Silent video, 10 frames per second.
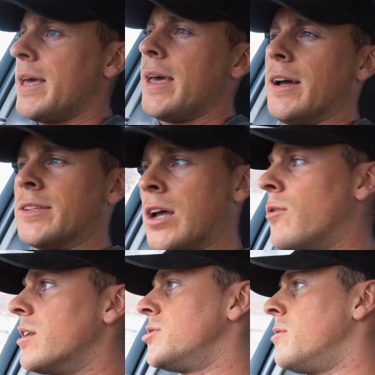I don't
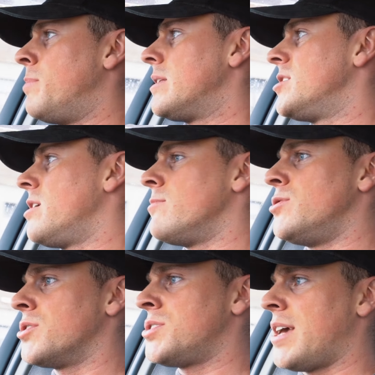want to jump in the gym
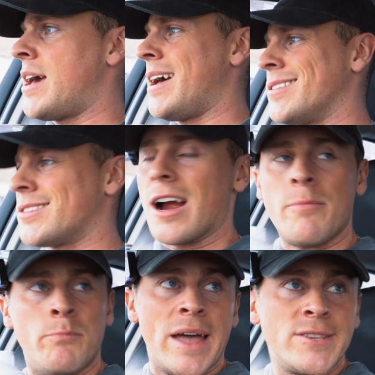just yet and
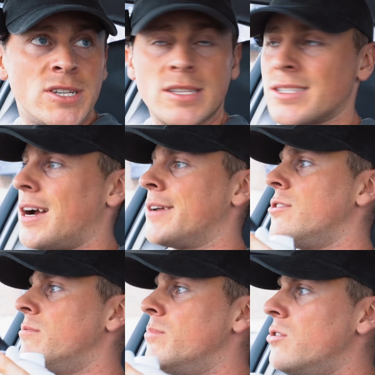start benching, start
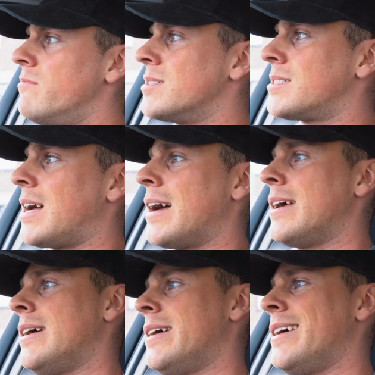doing movements that
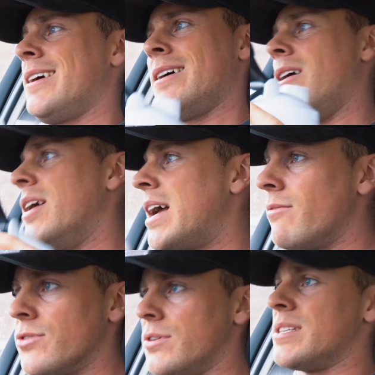I
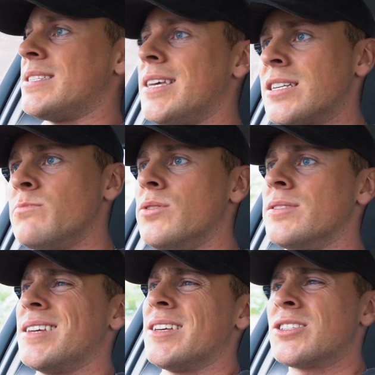haven't done in six
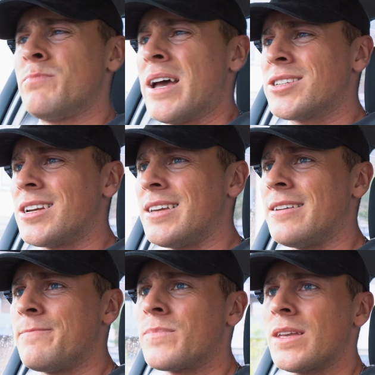months,
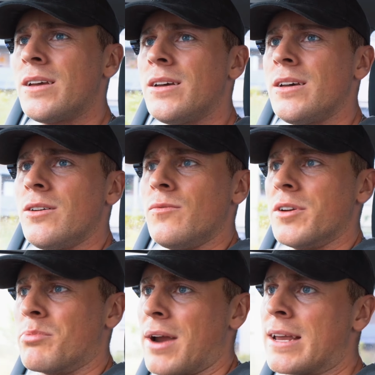especially
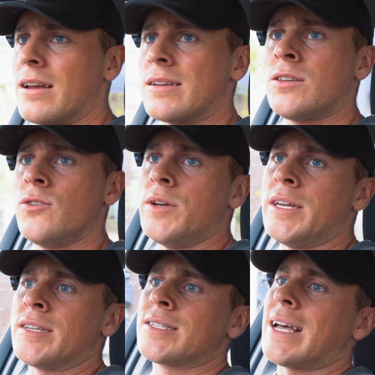with a break like two
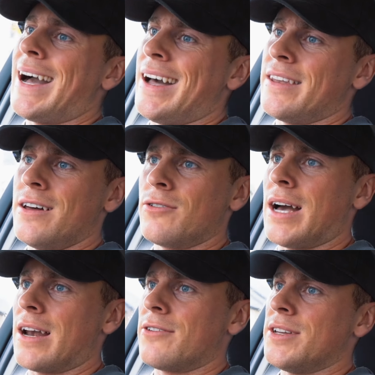weeks and no
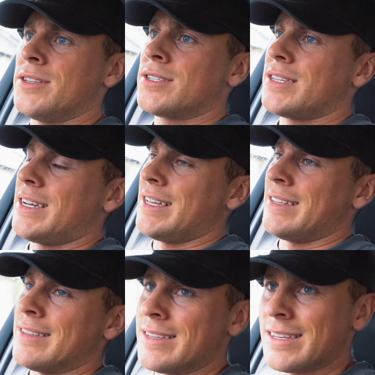calories
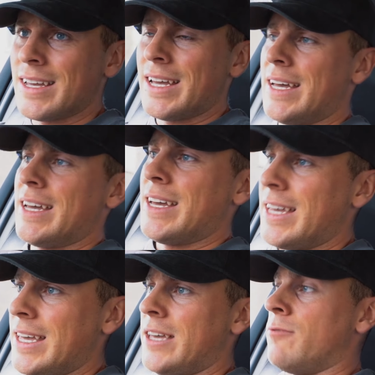and
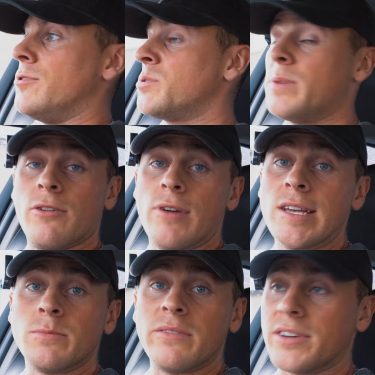it would just be a
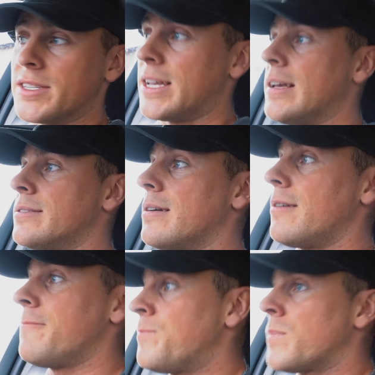recipe for disaster.
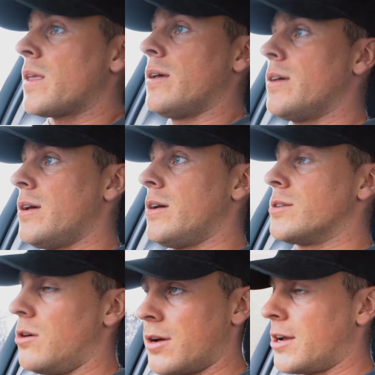
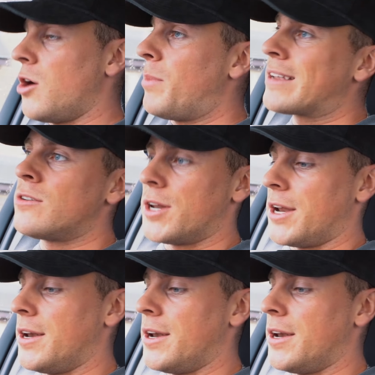So I'm going to go back to what I